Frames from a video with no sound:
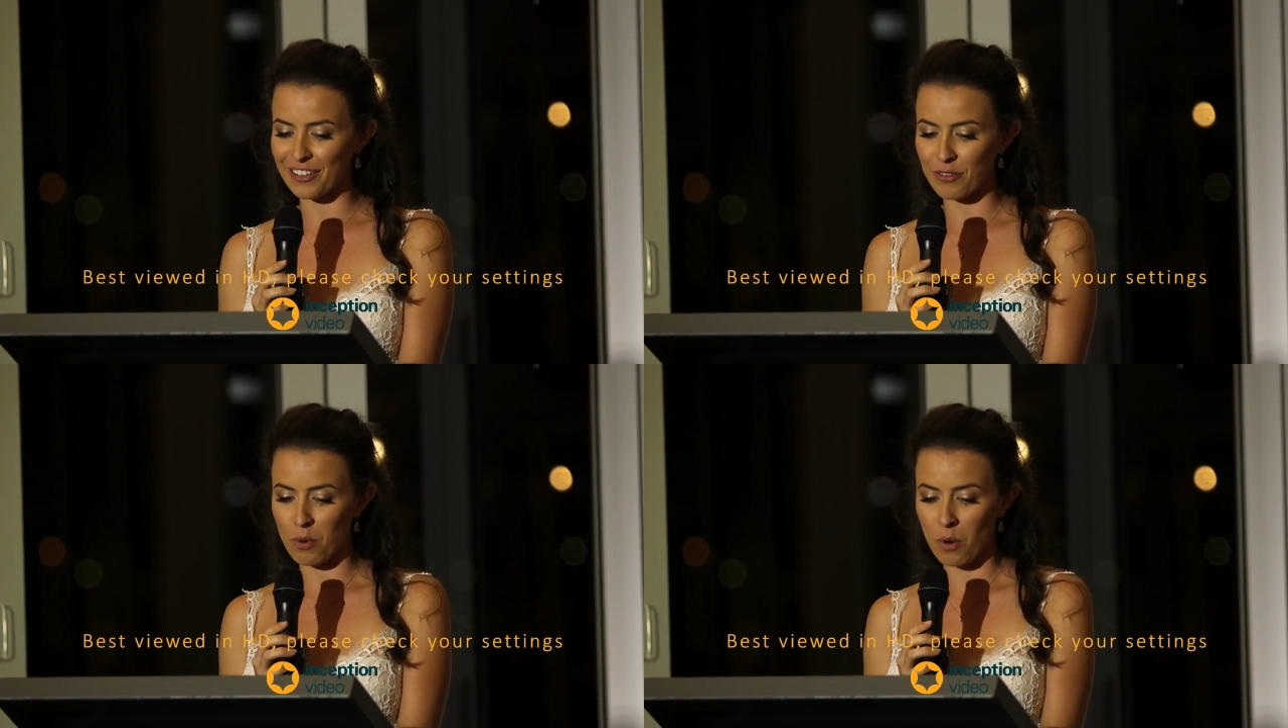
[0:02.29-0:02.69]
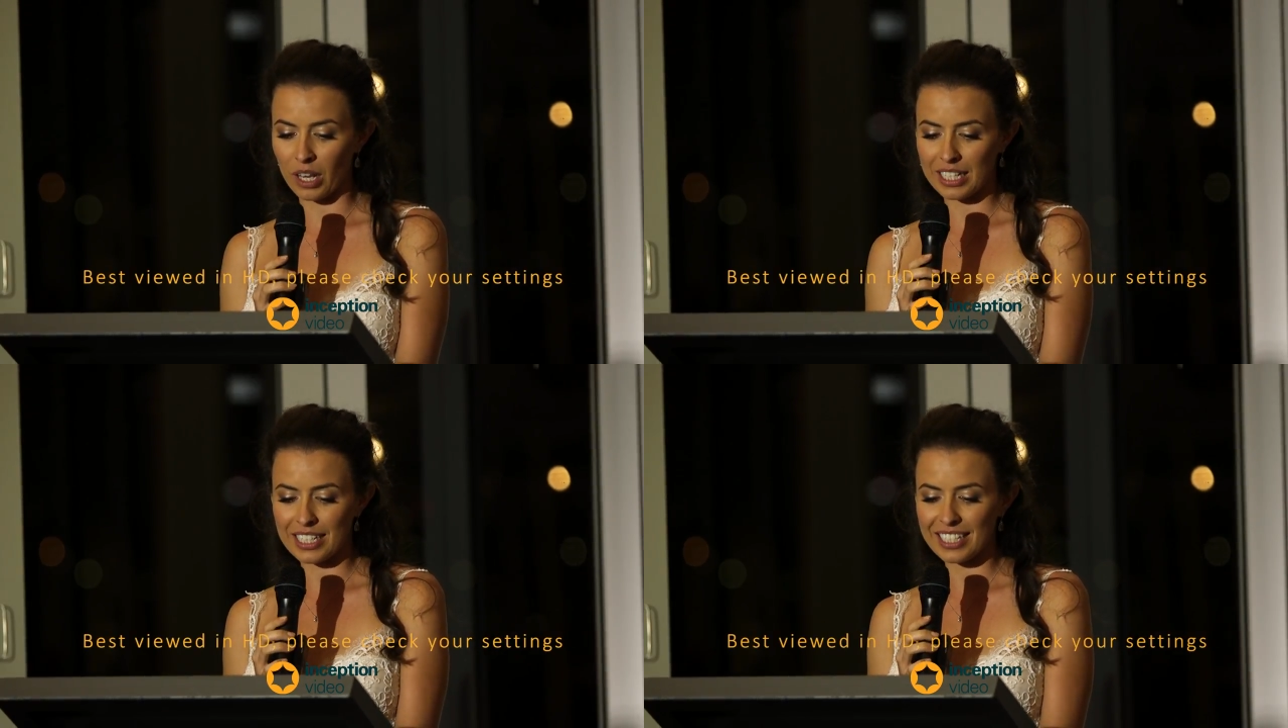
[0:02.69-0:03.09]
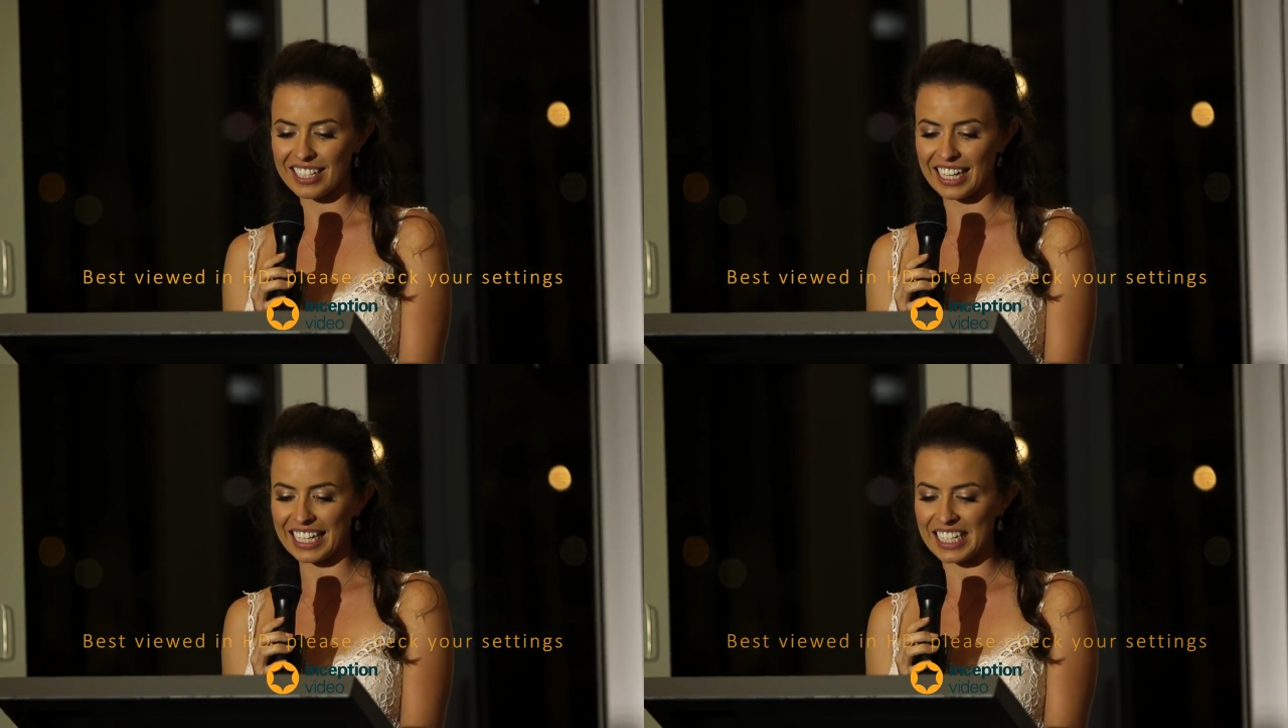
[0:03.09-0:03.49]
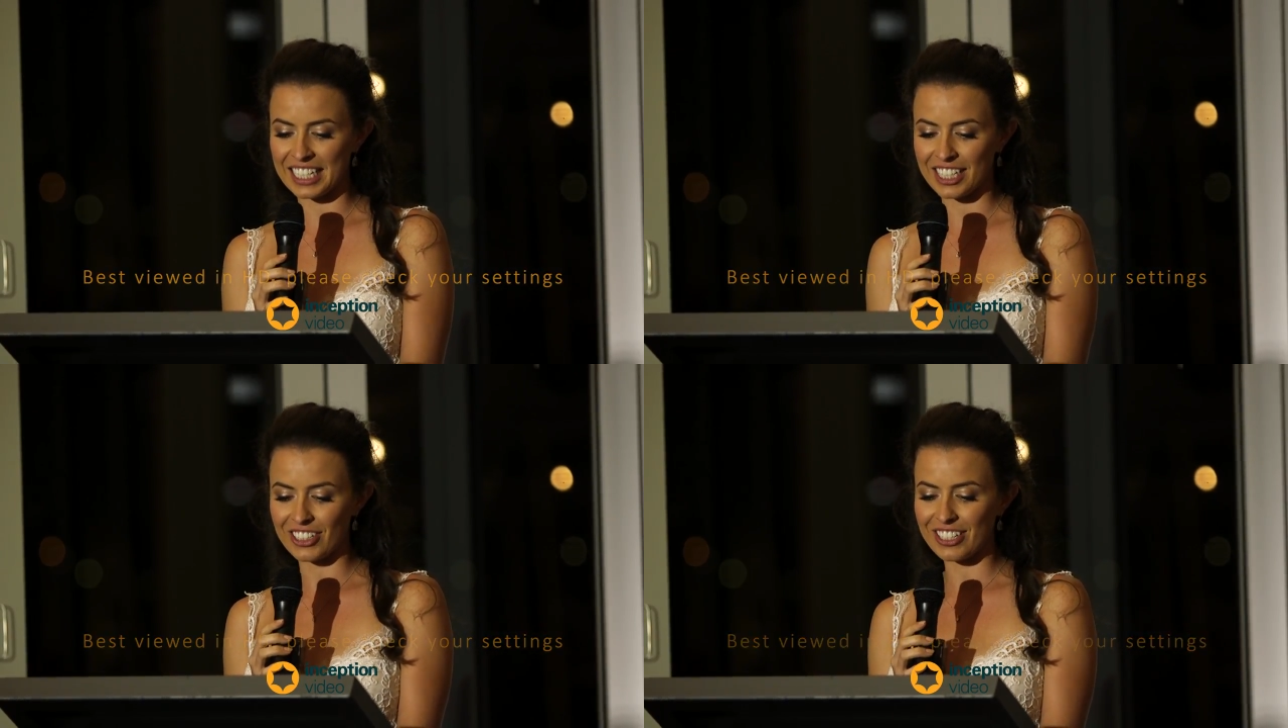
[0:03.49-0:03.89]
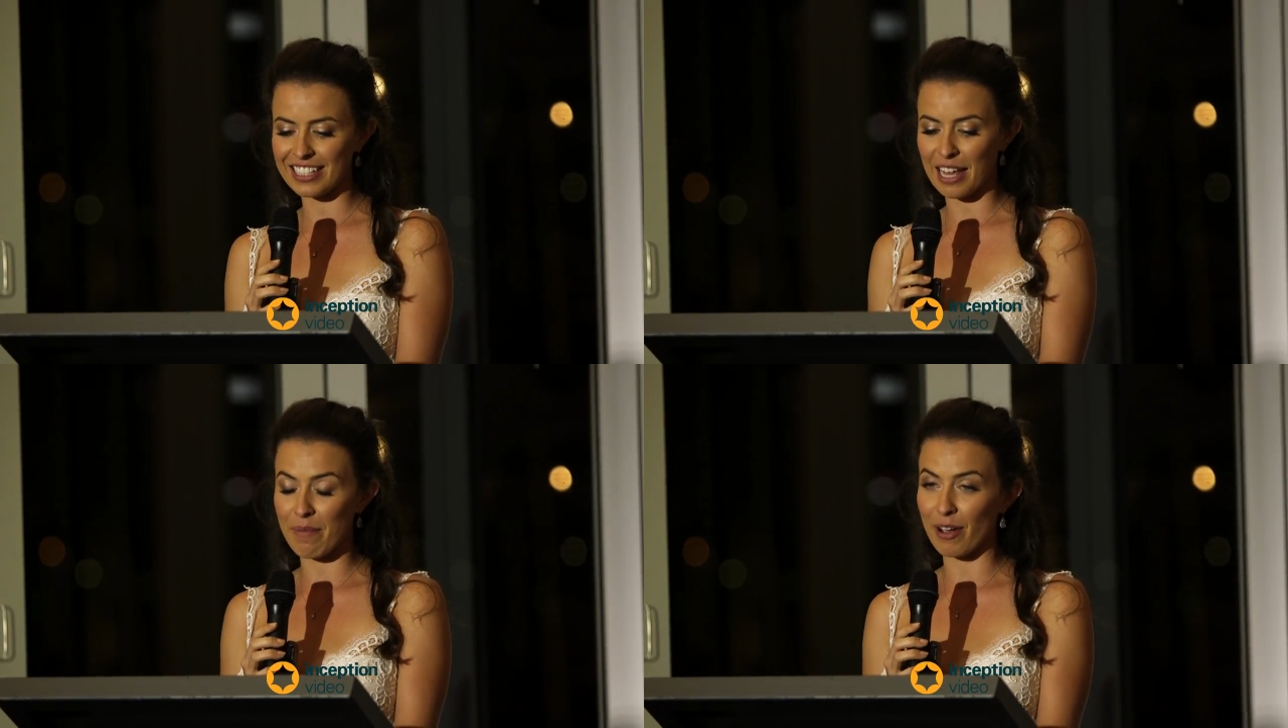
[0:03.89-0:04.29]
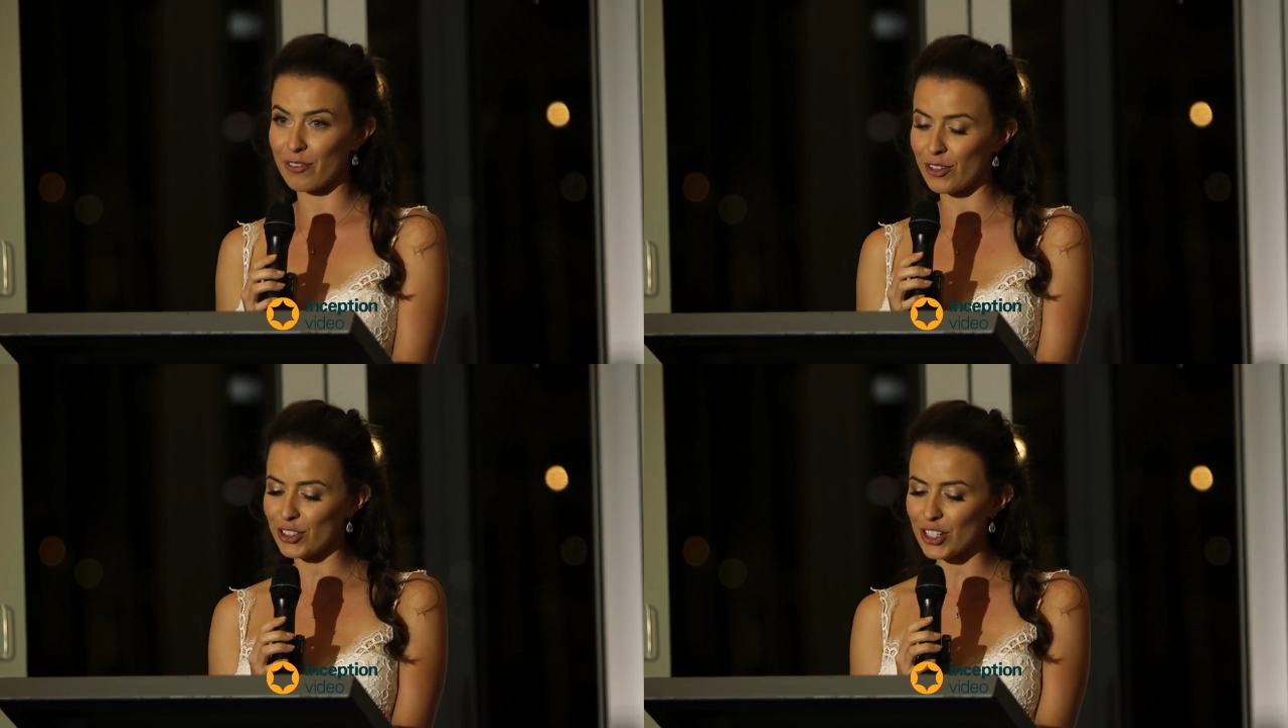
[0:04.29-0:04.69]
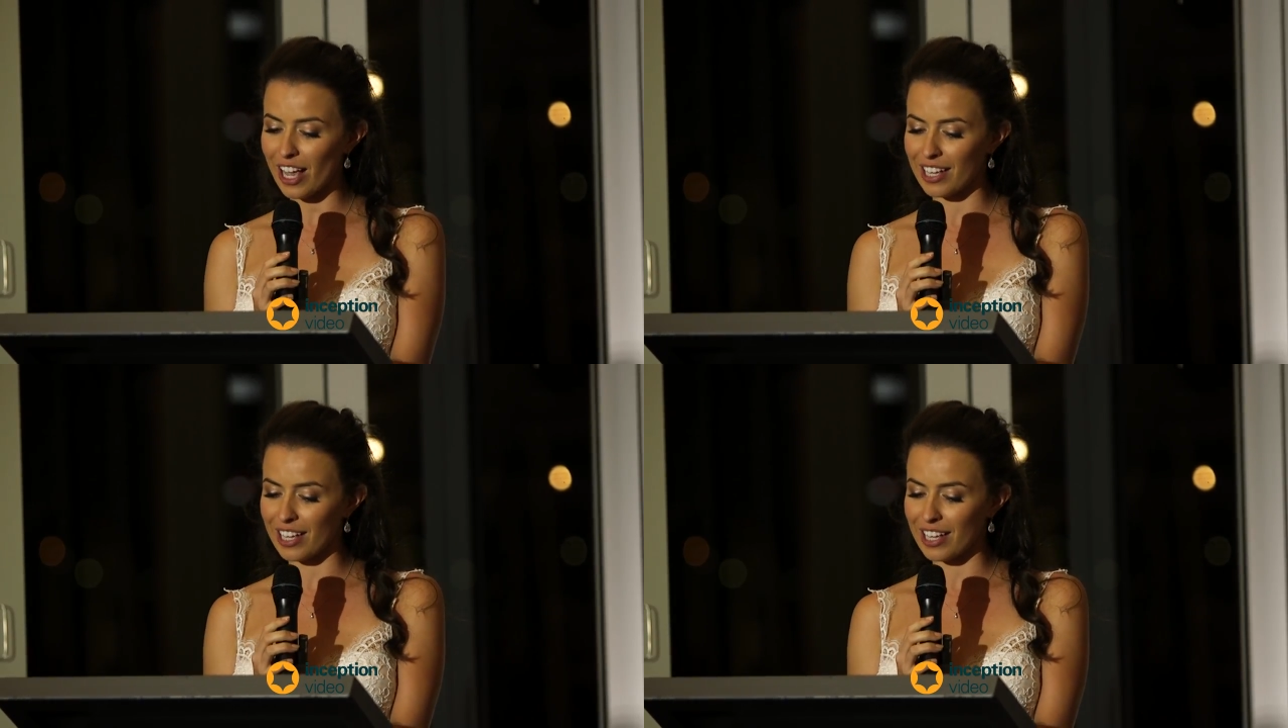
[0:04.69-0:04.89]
of qualities and conditions that my future